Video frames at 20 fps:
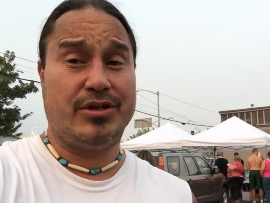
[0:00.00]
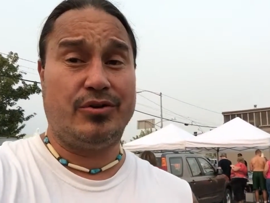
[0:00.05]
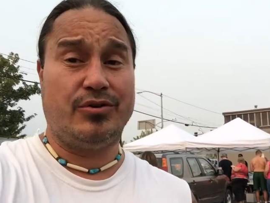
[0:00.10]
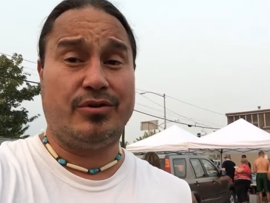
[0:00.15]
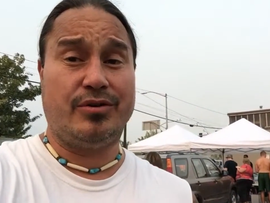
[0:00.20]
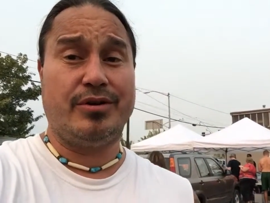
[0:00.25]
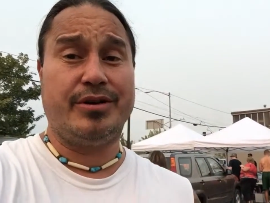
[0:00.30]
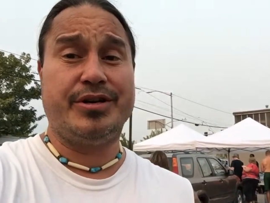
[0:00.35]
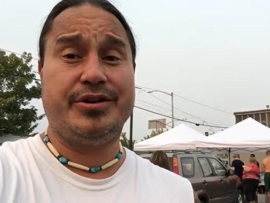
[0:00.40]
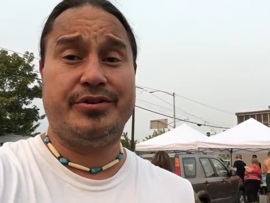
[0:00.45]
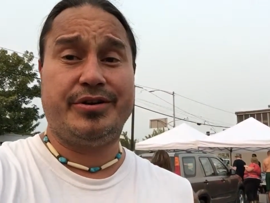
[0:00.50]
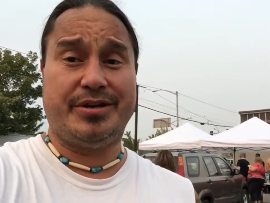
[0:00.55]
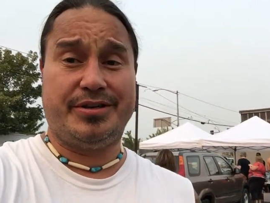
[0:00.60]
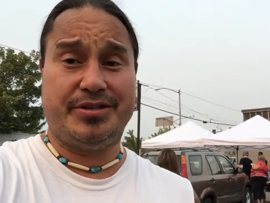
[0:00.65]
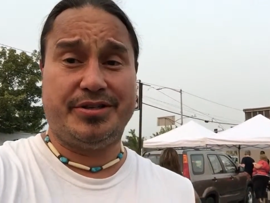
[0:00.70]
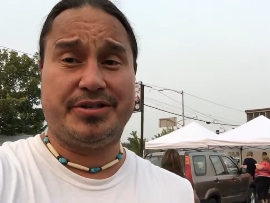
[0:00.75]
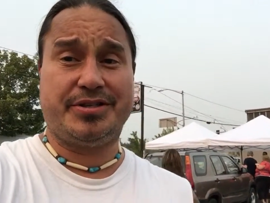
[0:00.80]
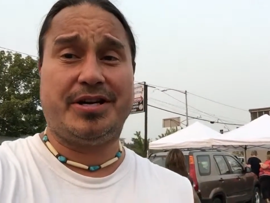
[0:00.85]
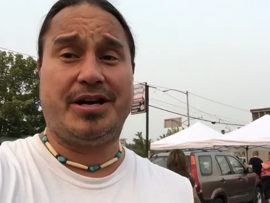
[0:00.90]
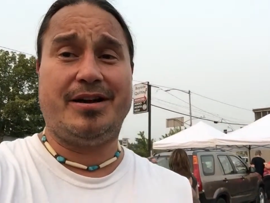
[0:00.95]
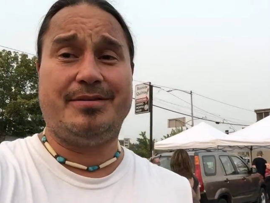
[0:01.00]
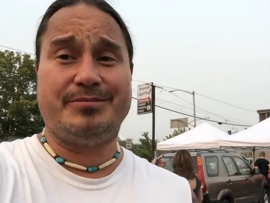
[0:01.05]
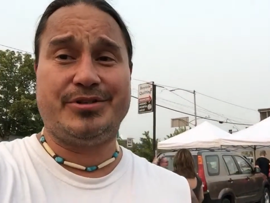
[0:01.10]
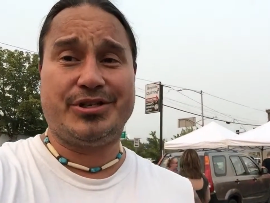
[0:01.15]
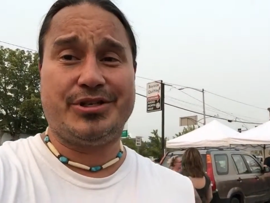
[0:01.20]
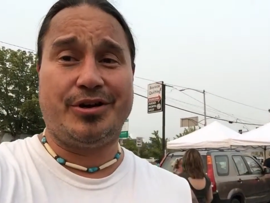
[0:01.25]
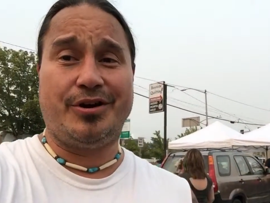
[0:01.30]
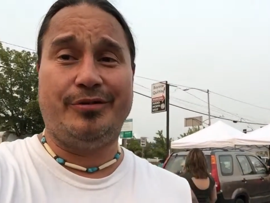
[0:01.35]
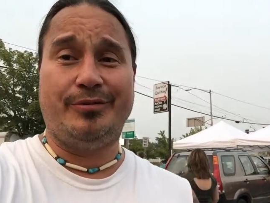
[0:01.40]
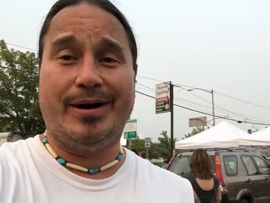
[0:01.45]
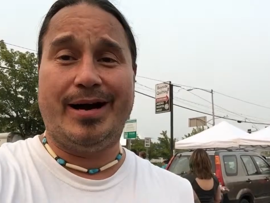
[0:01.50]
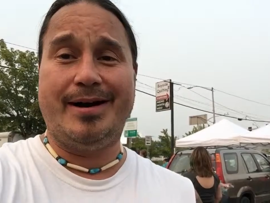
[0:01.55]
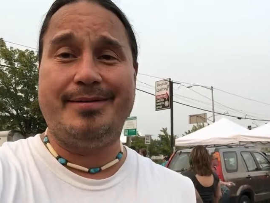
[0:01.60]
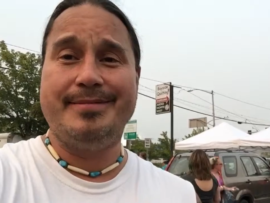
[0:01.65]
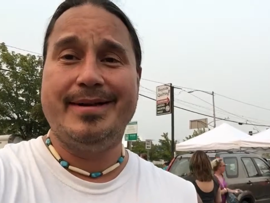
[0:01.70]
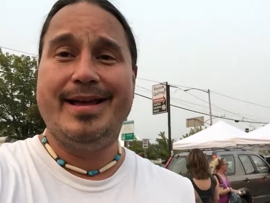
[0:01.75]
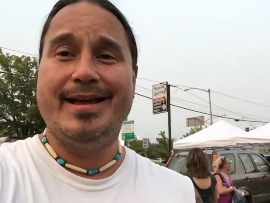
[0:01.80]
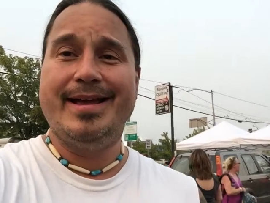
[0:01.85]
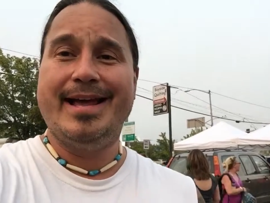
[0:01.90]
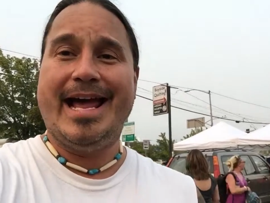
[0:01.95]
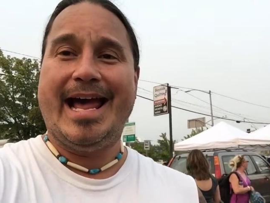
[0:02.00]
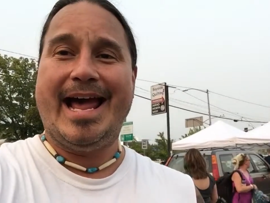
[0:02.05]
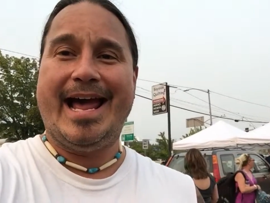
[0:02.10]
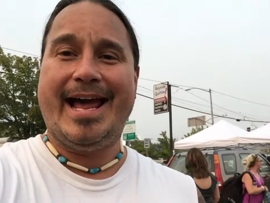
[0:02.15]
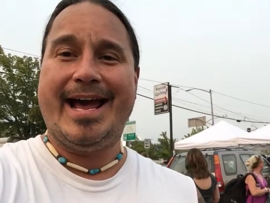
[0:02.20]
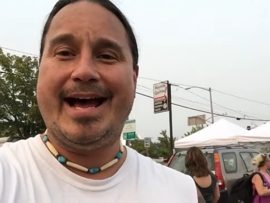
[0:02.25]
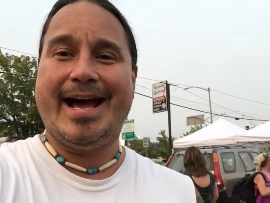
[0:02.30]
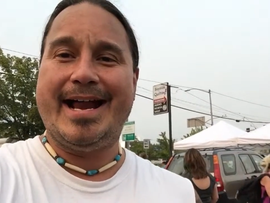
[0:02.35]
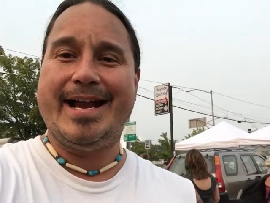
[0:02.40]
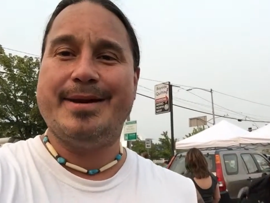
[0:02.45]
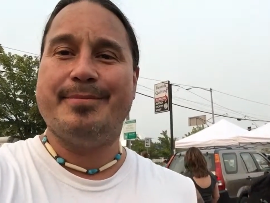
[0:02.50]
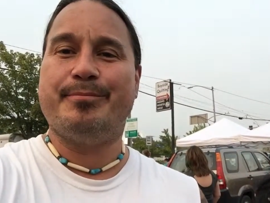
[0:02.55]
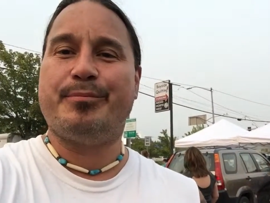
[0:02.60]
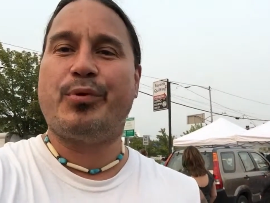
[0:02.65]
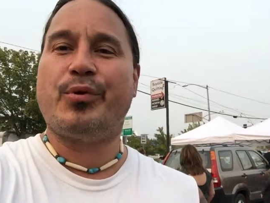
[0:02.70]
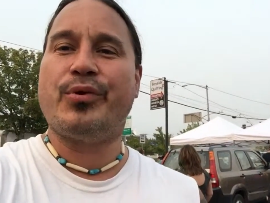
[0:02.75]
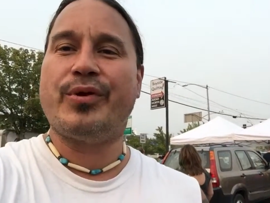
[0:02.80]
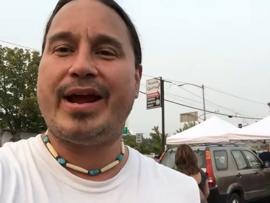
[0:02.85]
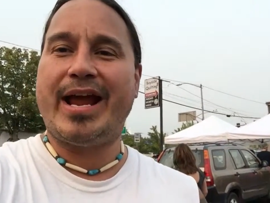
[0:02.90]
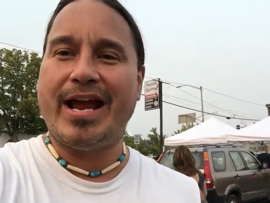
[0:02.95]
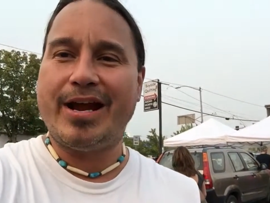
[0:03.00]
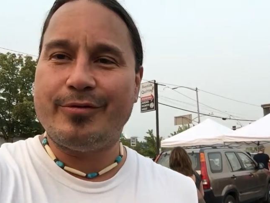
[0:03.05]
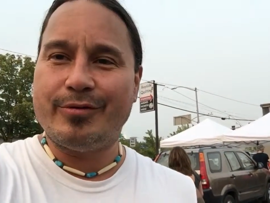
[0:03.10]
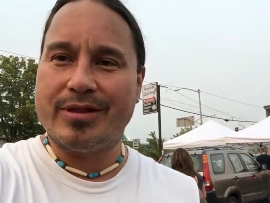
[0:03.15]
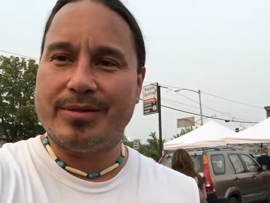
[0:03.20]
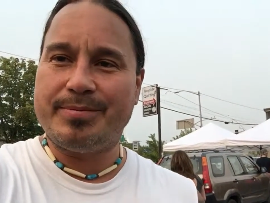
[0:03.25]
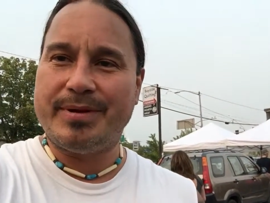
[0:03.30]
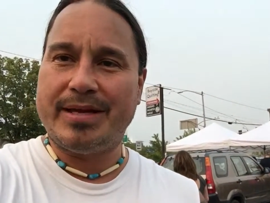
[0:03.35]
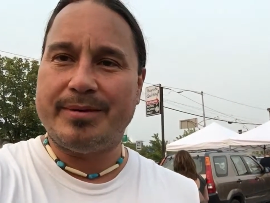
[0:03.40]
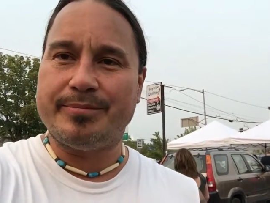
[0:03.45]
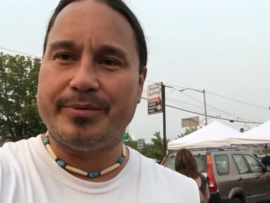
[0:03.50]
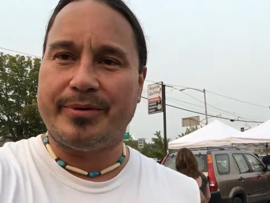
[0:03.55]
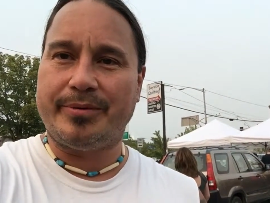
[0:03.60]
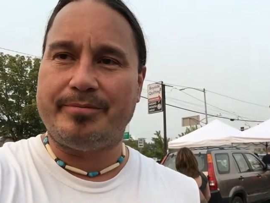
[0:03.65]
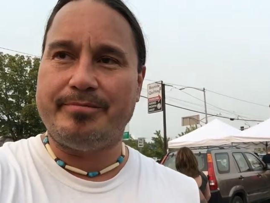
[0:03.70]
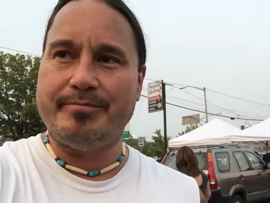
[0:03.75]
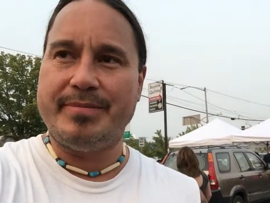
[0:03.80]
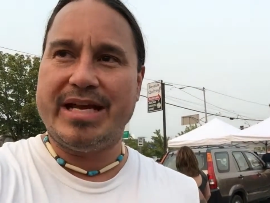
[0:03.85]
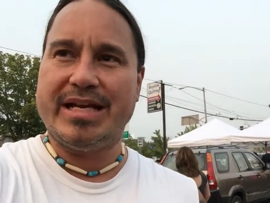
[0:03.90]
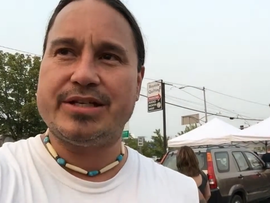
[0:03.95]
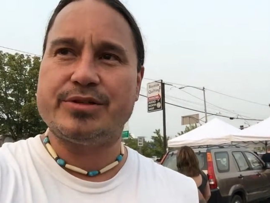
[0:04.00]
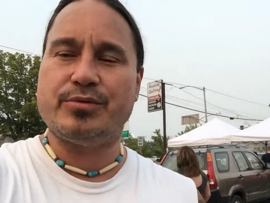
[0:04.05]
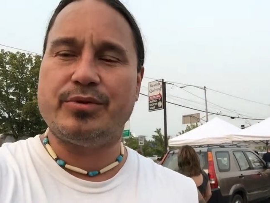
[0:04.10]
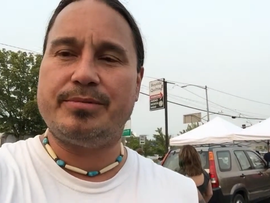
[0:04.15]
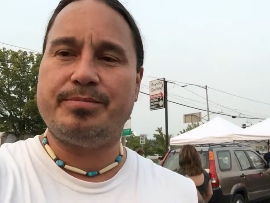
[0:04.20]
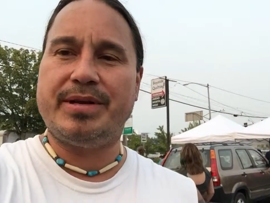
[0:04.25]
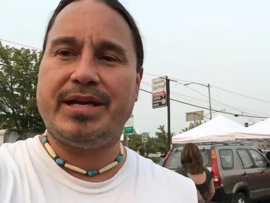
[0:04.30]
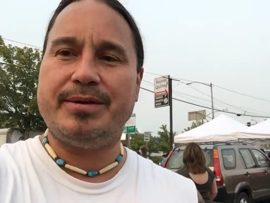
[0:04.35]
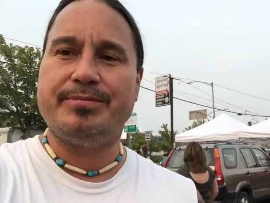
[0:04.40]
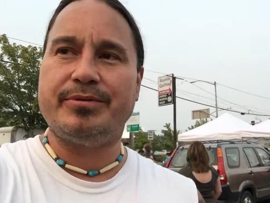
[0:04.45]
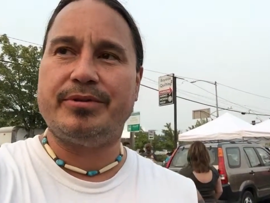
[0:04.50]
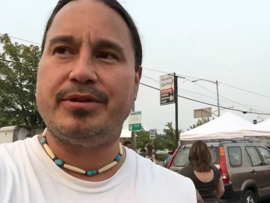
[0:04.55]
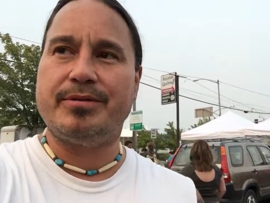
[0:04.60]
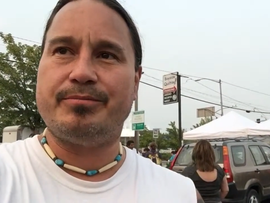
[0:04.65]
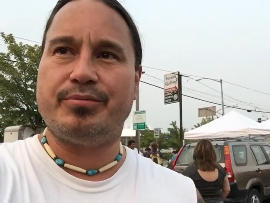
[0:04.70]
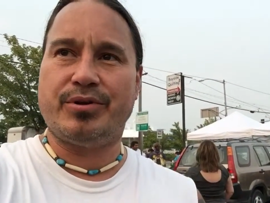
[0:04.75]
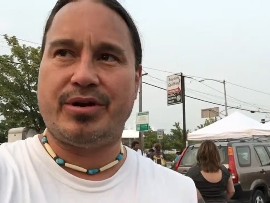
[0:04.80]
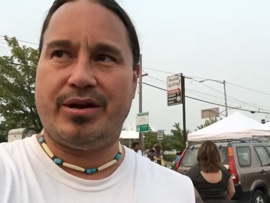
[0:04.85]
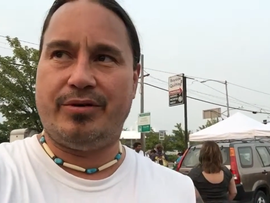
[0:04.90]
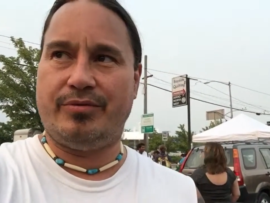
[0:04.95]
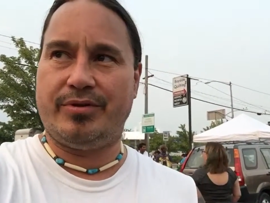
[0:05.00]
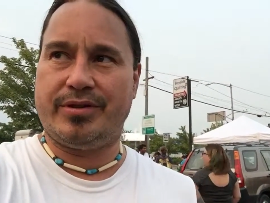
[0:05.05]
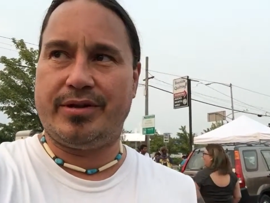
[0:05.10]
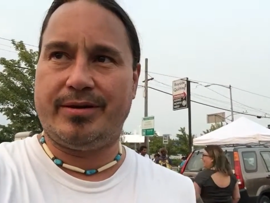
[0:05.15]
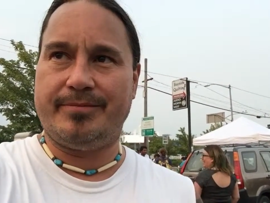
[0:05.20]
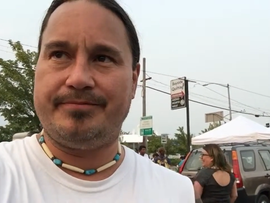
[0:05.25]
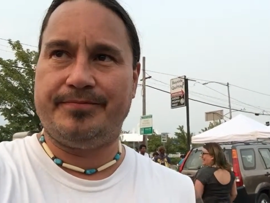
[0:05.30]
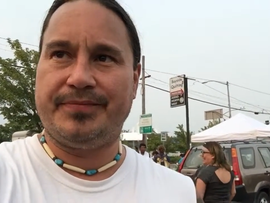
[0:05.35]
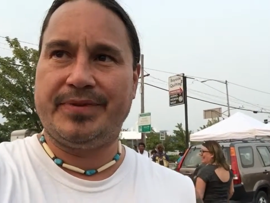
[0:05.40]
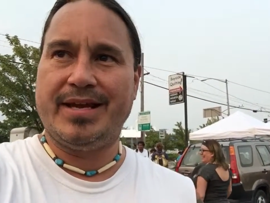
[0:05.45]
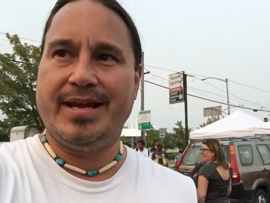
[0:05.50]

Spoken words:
Or you can just come show up and pray with people. Mix with people and pray with them.